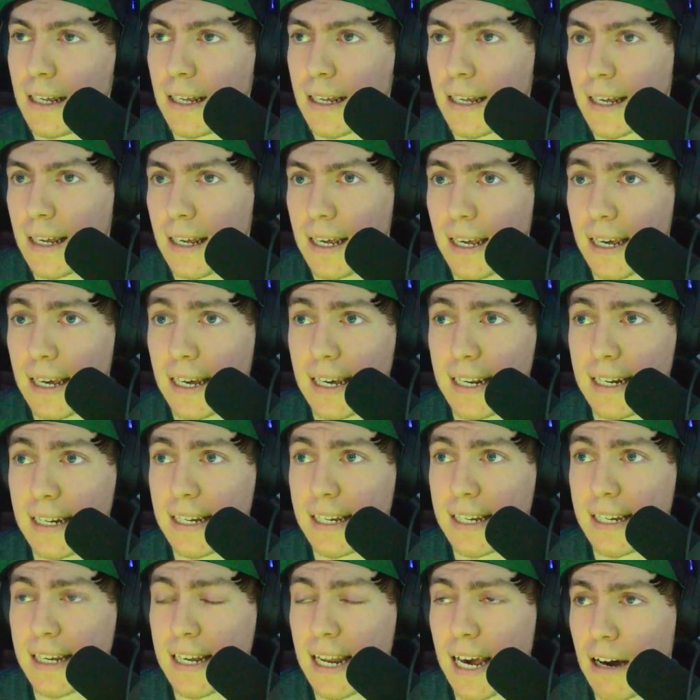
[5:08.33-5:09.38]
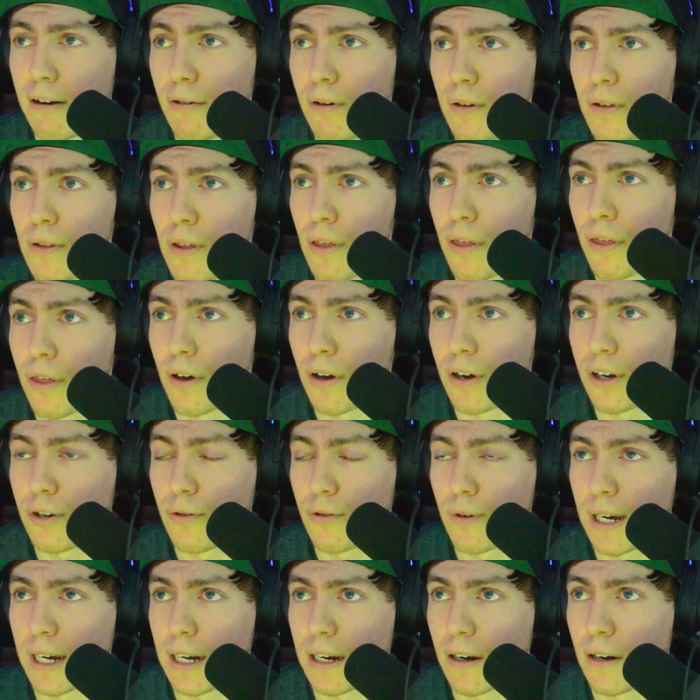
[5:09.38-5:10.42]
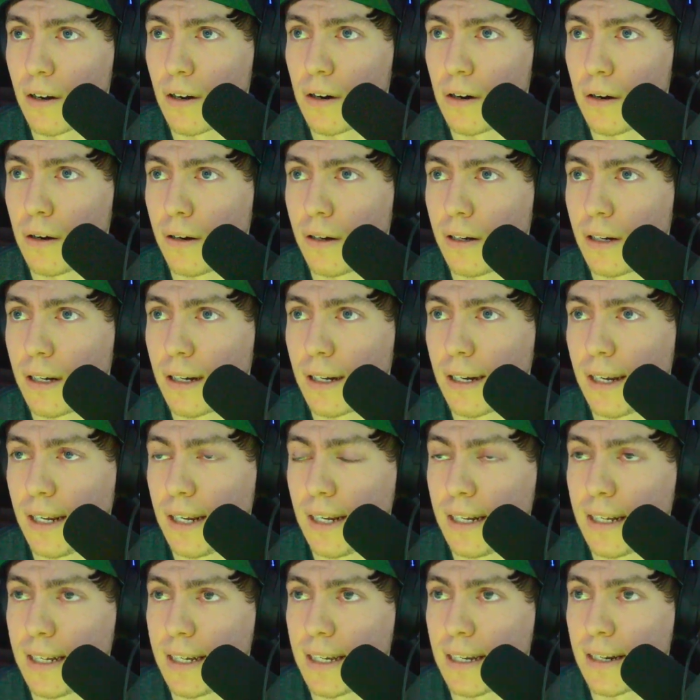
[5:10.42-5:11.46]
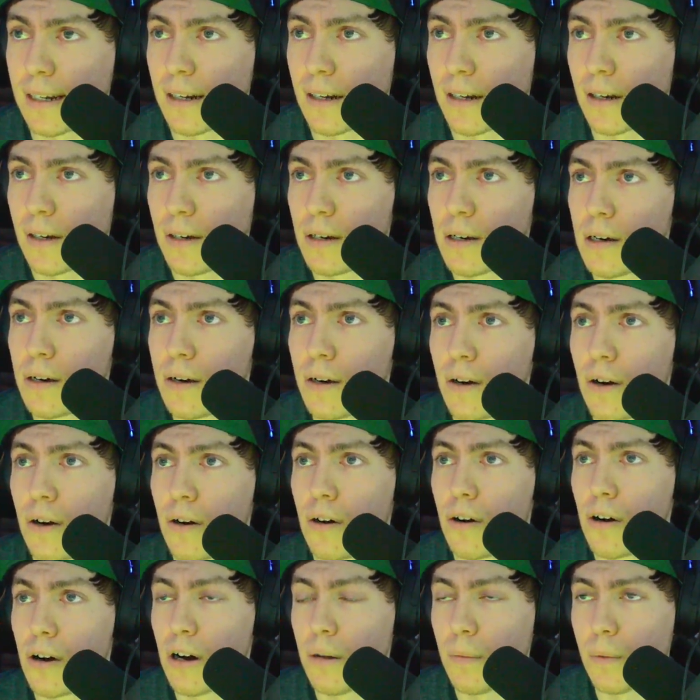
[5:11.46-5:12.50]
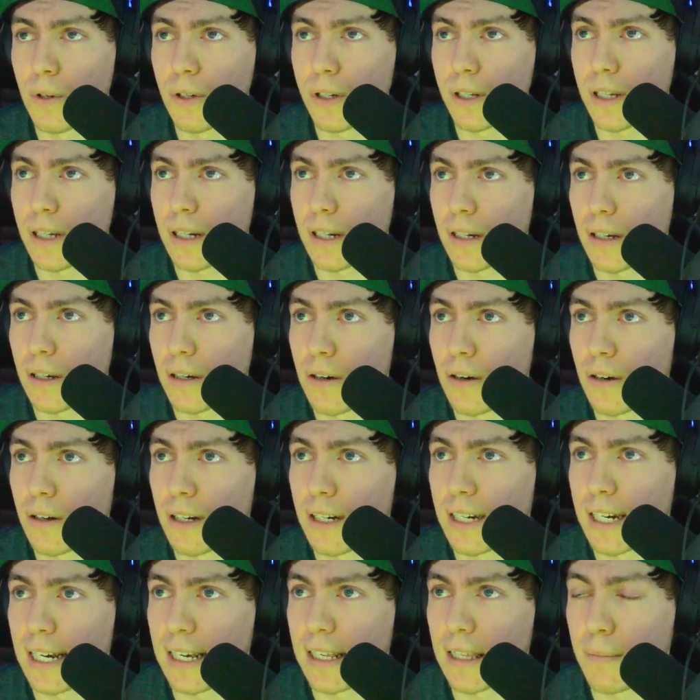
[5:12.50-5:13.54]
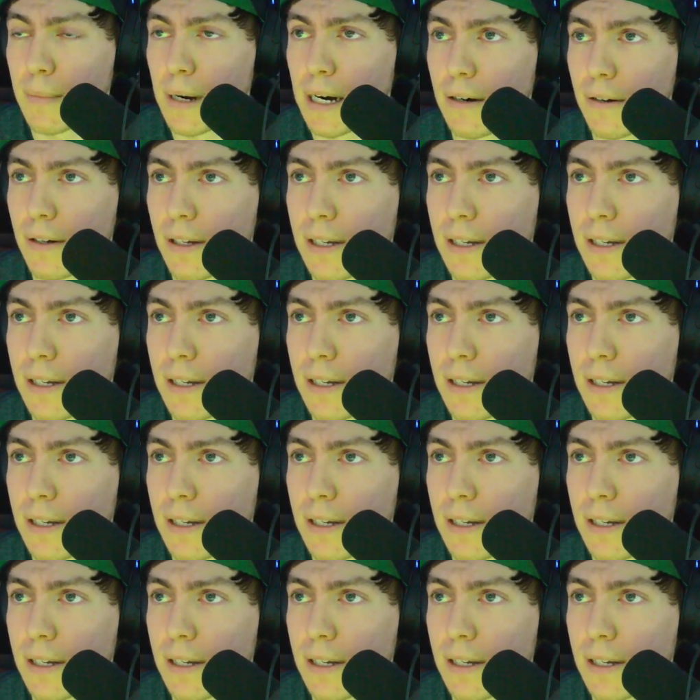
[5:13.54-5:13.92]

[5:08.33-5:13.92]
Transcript: And now the third Dragon Claw is almost gonna take them out.